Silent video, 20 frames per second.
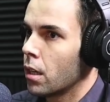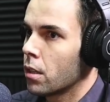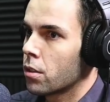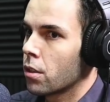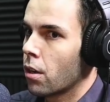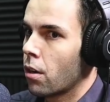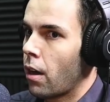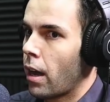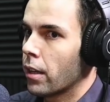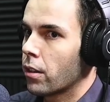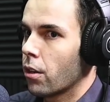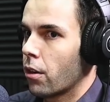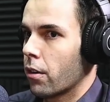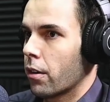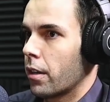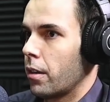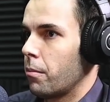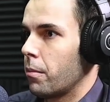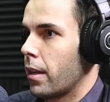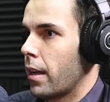So I
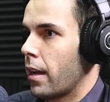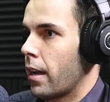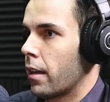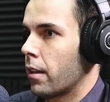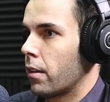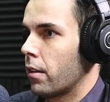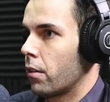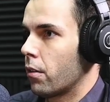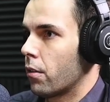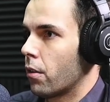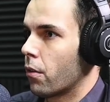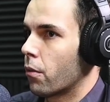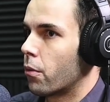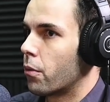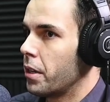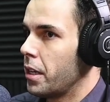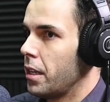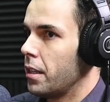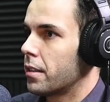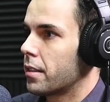told him that, you know,
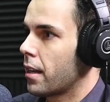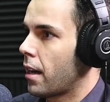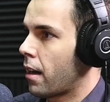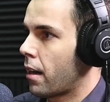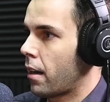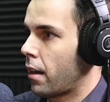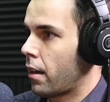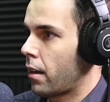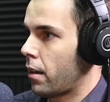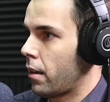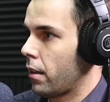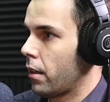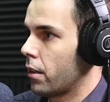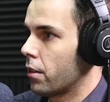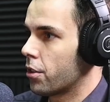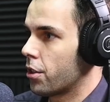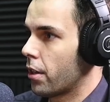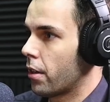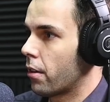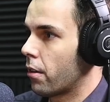REITs are
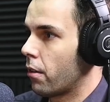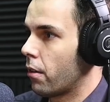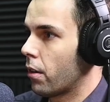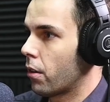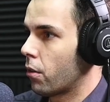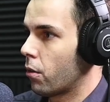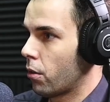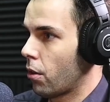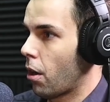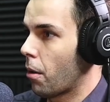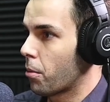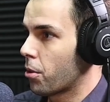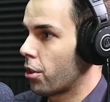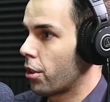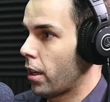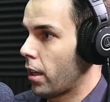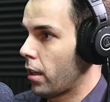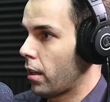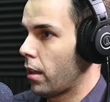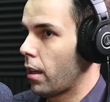in general a good
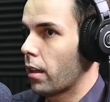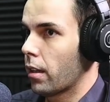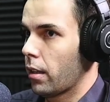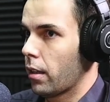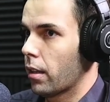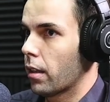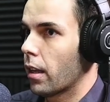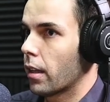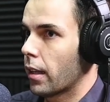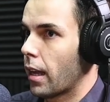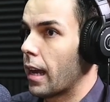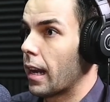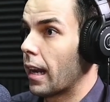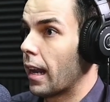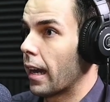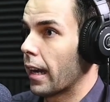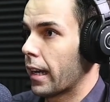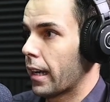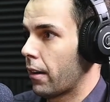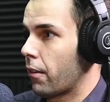option that I
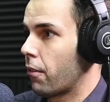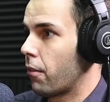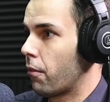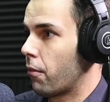like.